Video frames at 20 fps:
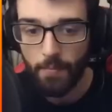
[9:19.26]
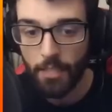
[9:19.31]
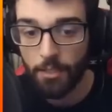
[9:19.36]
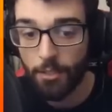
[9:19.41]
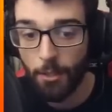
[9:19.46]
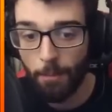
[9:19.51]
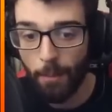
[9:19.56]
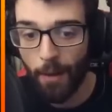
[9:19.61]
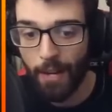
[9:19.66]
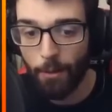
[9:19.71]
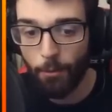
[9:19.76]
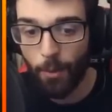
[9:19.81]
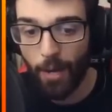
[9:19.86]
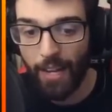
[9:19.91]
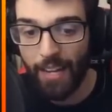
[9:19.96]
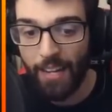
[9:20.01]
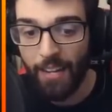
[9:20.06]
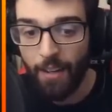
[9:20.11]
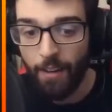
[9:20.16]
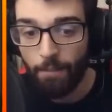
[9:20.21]
So by the
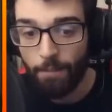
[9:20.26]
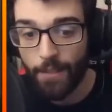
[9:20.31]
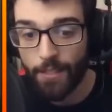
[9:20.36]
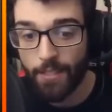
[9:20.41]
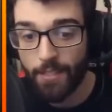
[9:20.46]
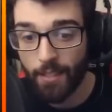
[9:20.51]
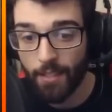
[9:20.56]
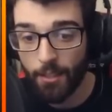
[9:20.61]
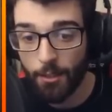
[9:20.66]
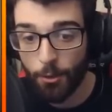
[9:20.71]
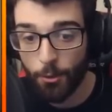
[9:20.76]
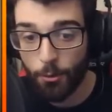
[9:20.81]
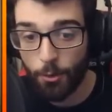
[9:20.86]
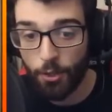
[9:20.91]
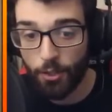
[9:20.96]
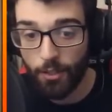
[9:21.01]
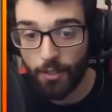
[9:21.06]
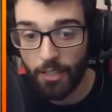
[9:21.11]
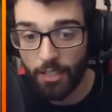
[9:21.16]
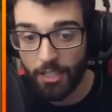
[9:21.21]
way, this little,
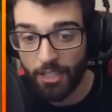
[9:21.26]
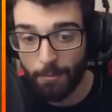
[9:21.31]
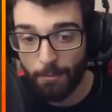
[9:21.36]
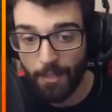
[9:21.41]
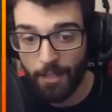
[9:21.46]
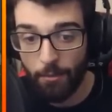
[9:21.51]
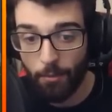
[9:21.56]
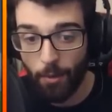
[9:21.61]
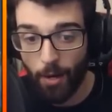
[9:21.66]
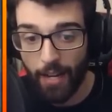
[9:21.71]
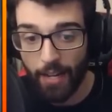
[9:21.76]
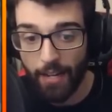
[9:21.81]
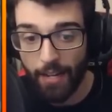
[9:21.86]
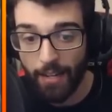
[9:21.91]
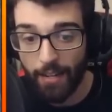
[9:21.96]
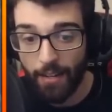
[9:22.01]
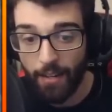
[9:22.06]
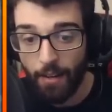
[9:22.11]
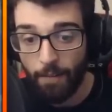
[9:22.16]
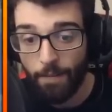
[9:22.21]
chimney right
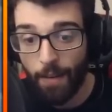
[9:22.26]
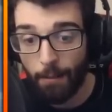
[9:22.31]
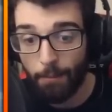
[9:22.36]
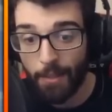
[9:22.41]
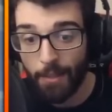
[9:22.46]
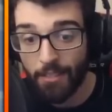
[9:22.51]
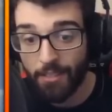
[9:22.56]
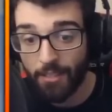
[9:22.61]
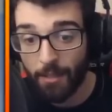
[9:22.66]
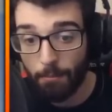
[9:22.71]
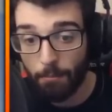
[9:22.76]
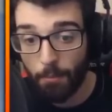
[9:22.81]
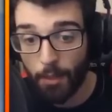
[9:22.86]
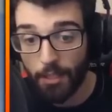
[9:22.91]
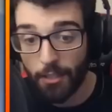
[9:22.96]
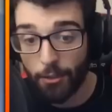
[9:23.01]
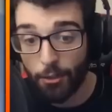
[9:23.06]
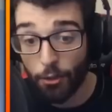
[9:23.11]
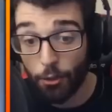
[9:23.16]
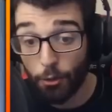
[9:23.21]
here, that means
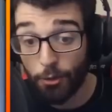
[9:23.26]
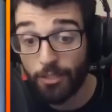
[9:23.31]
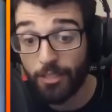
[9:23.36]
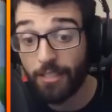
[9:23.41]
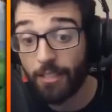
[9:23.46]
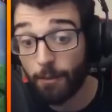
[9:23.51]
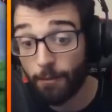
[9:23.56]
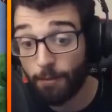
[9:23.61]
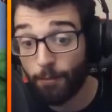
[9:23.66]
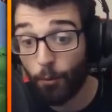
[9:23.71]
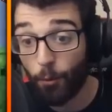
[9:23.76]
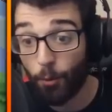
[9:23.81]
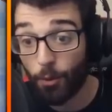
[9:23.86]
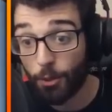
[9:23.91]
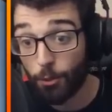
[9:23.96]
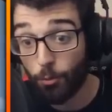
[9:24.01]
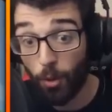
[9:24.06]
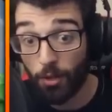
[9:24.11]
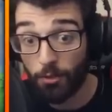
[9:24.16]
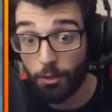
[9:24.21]
somebody's using the
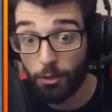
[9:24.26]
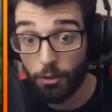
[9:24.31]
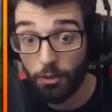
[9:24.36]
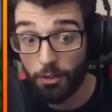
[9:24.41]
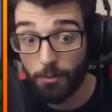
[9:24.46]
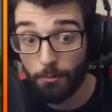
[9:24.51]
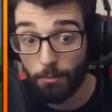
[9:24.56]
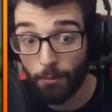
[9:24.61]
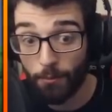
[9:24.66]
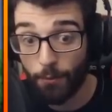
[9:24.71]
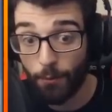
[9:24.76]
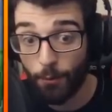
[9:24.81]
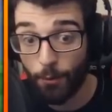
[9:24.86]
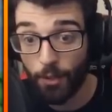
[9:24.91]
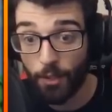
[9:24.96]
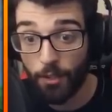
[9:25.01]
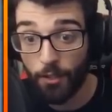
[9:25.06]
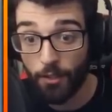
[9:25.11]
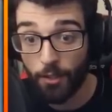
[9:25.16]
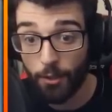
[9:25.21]
forge what I was using before
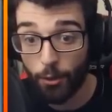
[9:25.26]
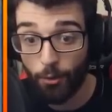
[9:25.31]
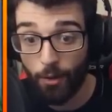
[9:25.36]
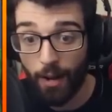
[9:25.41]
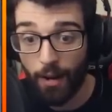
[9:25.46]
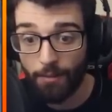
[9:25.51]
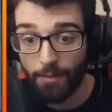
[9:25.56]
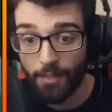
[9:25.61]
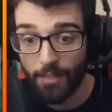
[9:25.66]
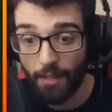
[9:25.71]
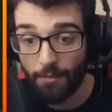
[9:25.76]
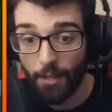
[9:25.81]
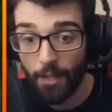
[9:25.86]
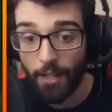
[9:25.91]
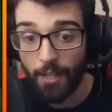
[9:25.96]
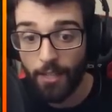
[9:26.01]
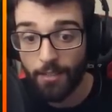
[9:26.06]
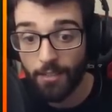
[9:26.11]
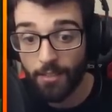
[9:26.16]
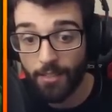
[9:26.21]
to go and craft stuff.
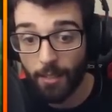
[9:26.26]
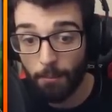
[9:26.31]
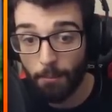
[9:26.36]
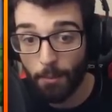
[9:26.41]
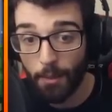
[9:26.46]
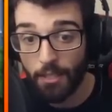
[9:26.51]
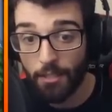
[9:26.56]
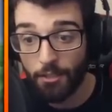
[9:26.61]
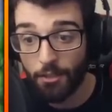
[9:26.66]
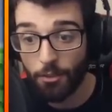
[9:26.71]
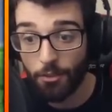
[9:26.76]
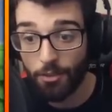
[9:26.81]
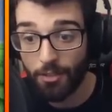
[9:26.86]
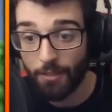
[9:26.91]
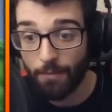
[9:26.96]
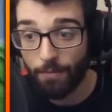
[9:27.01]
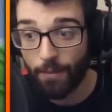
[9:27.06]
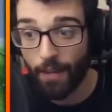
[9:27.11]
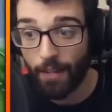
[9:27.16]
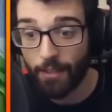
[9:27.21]
So somebody's
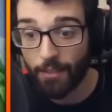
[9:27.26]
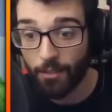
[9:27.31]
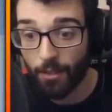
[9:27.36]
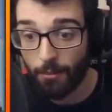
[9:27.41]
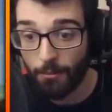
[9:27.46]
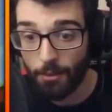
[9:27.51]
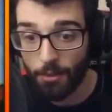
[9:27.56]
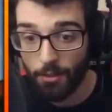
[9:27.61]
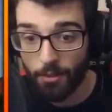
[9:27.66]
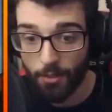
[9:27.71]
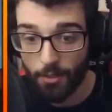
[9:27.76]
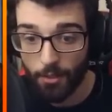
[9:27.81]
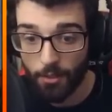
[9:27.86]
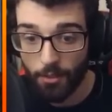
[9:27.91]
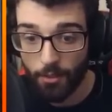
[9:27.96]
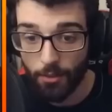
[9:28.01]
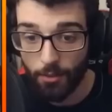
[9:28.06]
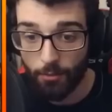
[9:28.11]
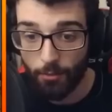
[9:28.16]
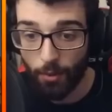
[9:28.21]
using that. So I'm just going to
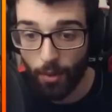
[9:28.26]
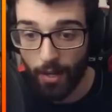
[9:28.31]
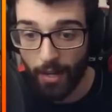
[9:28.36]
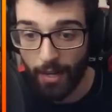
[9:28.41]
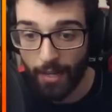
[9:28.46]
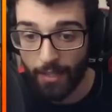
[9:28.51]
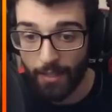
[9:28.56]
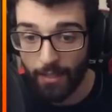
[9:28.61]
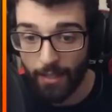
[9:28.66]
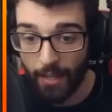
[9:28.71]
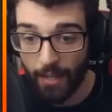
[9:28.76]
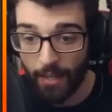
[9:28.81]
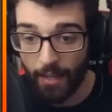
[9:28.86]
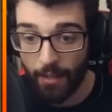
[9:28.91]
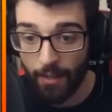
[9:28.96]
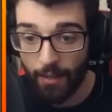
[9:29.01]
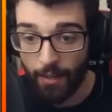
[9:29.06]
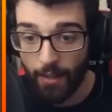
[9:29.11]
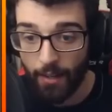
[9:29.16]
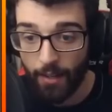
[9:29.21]
go right in
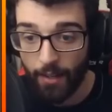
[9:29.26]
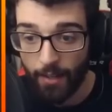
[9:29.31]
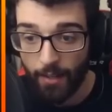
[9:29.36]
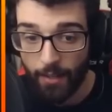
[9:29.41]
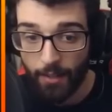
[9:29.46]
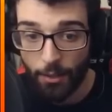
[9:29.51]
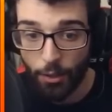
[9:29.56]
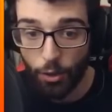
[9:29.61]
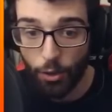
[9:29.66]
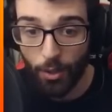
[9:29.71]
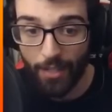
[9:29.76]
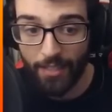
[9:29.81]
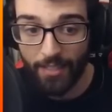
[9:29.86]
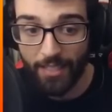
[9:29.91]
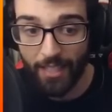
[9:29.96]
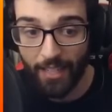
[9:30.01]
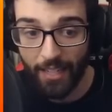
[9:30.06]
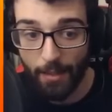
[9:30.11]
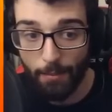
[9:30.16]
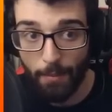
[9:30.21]
there and try to
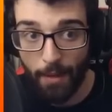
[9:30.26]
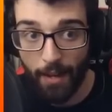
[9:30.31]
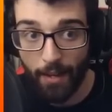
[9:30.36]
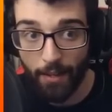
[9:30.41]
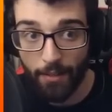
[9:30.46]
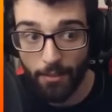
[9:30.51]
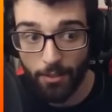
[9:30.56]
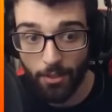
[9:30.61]
take him out.